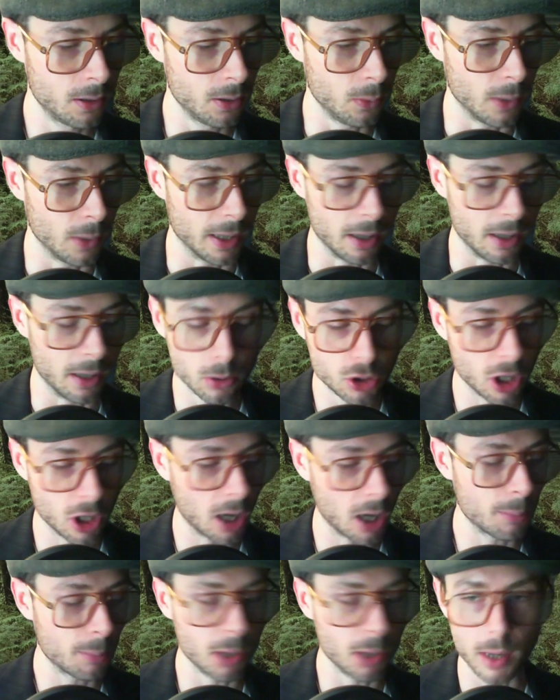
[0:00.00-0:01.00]
We had no
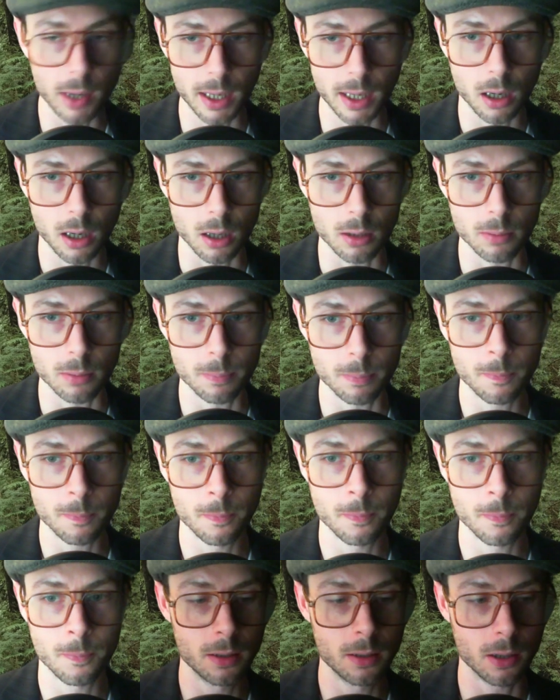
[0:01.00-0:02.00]
job, no income.
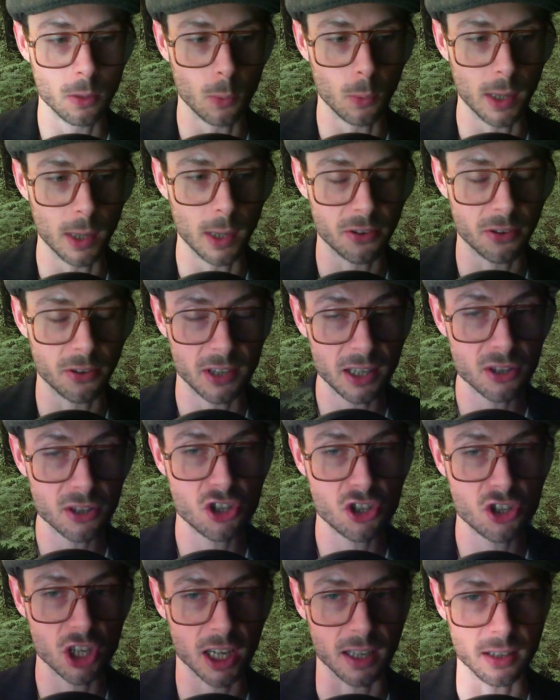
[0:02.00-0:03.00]
We had 6
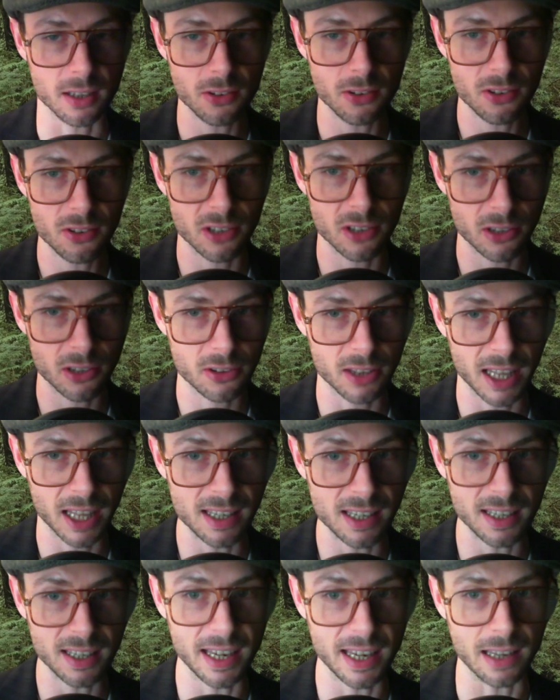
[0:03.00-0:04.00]
chickens, 6
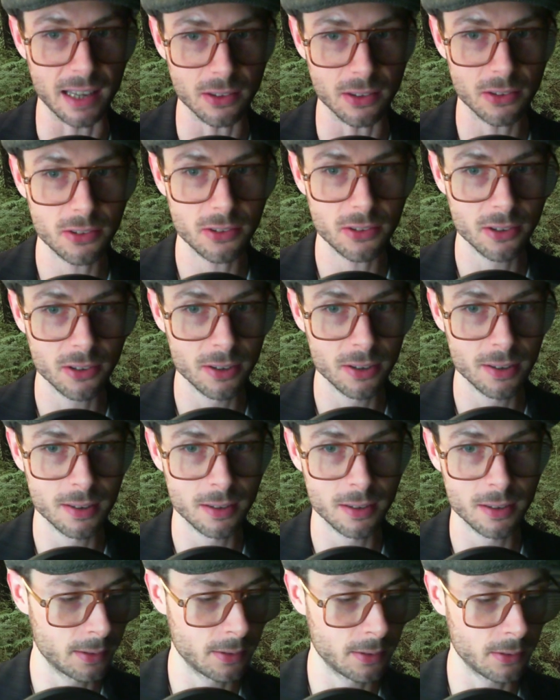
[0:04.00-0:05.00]
laying hens.
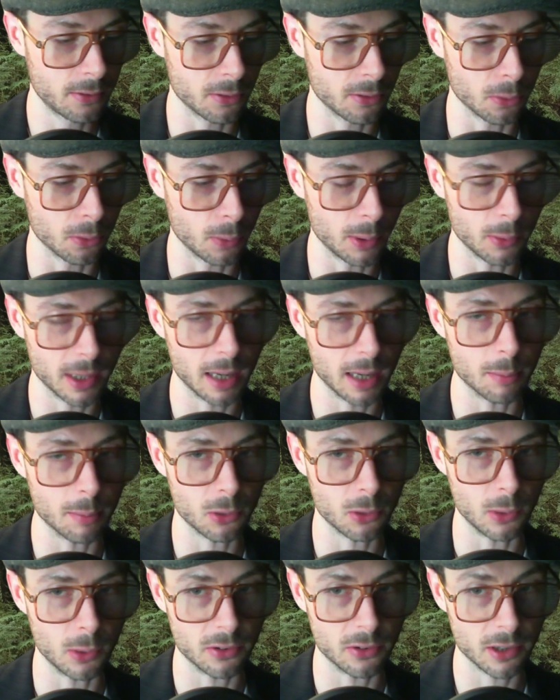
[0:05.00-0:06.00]
So we would get
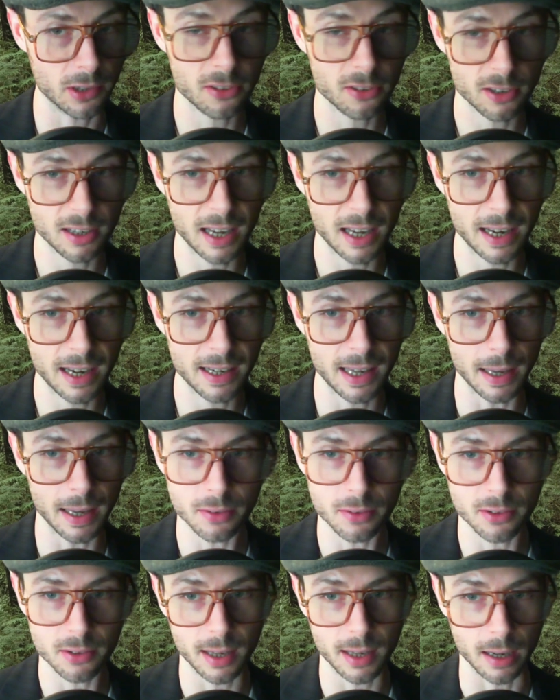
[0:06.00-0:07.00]
between 6 and 9
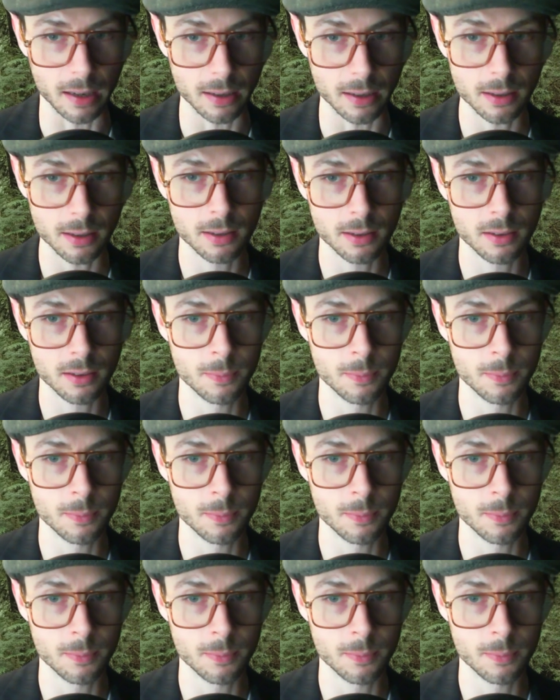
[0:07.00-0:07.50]
eggs a day.